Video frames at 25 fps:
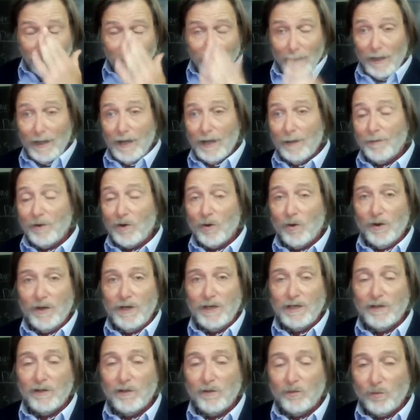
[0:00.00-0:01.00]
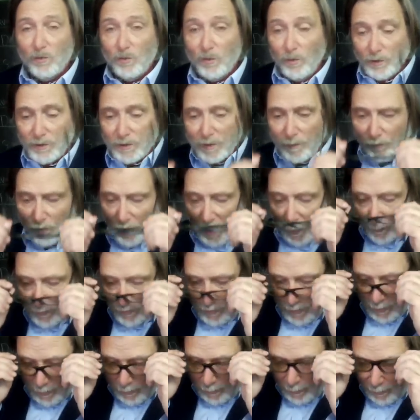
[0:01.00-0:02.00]
according to the rules of
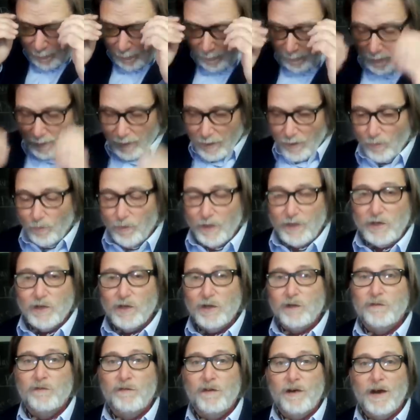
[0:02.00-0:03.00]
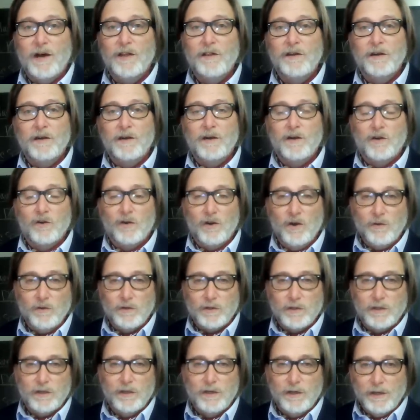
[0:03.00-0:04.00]
primogeniture, when your father
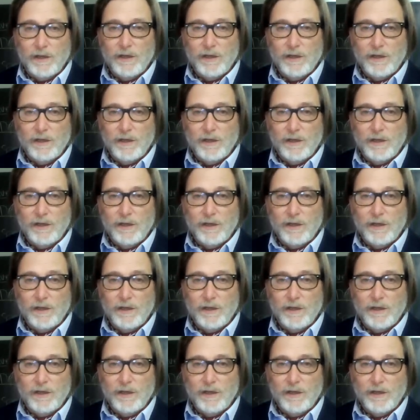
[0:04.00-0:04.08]
croaked,